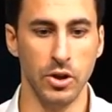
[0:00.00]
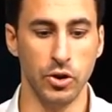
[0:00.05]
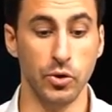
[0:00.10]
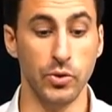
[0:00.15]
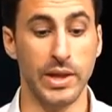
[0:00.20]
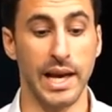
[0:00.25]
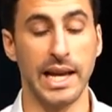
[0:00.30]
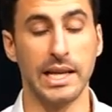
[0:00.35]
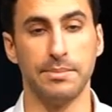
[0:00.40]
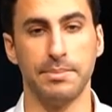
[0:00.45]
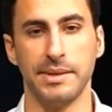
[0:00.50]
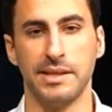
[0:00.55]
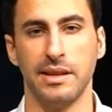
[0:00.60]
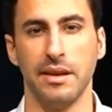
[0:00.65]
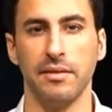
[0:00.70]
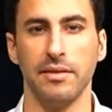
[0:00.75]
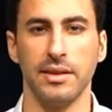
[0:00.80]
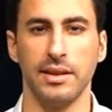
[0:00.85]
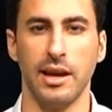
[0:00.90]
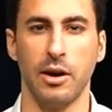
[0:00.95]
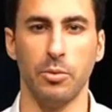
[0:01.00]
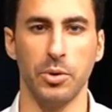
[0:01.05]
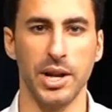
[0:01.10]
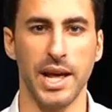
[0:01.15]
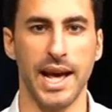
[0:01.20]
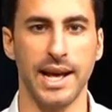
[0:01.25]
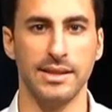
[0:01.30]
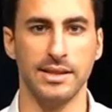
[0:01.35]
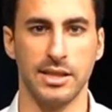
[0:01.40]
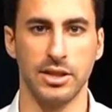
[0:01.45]
Today specifically, I want
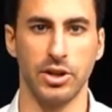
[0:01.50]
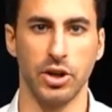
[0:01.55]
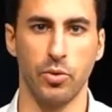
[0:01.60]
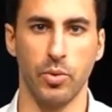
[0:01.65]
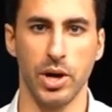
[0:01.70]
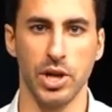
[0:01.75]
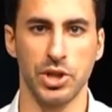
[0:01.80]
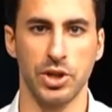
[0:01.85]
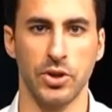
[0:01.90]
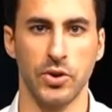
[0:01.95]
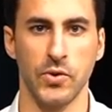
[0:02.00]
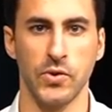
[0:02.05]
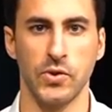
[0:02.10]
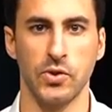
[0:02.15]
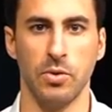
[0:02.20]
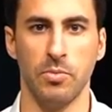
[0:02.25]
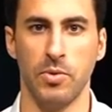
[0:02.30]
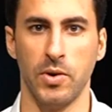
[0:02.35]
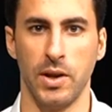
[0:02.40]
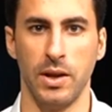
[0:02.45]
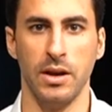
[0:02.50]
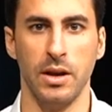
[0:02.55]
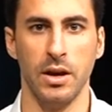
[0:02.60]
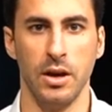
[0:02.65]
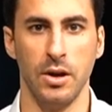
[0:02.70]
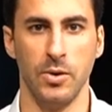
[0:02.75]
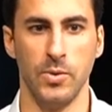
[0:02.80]
to answer a question on someone